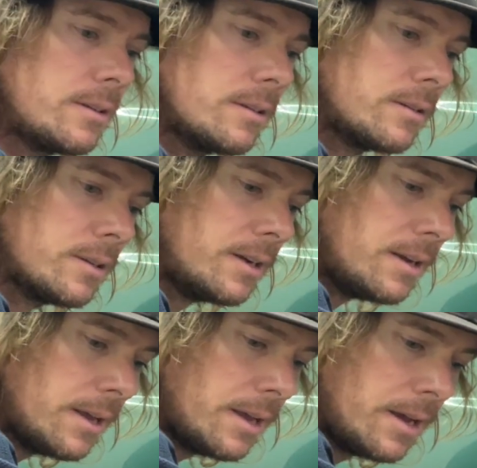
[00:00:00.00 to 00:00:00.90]
the other side.
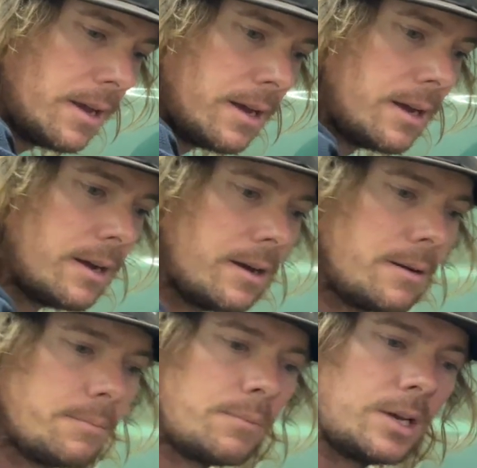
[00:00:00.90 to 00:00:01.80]

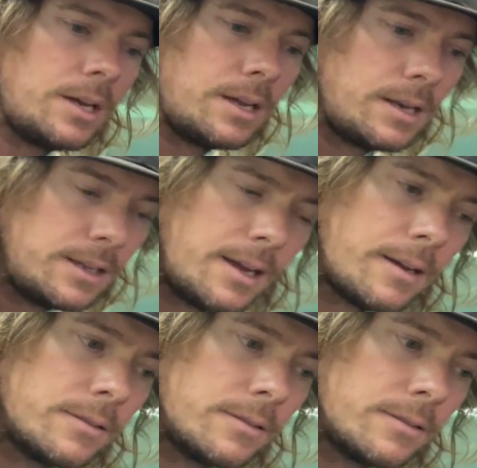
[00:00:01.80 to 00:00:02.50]
But yeah,